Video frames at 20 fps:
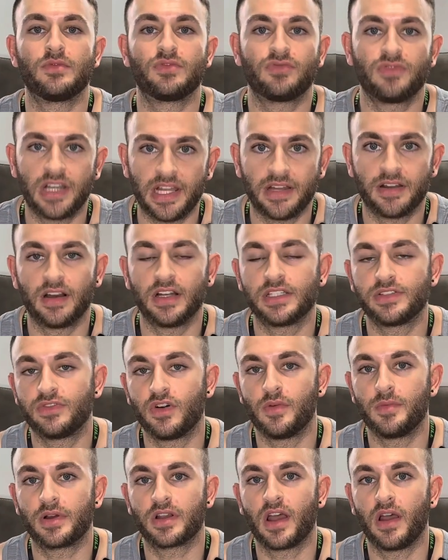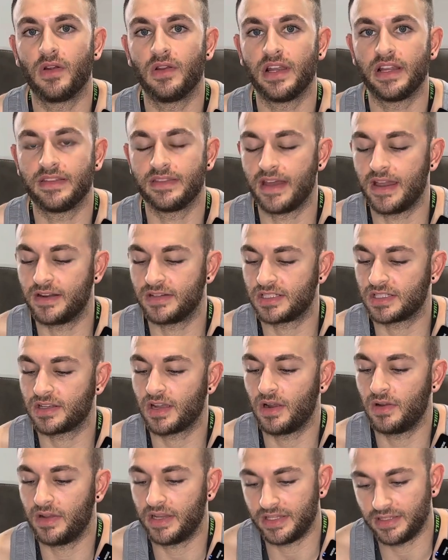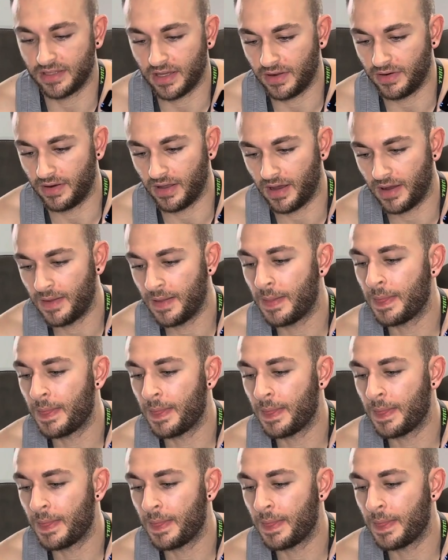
really nice form of choline there as a choline donor.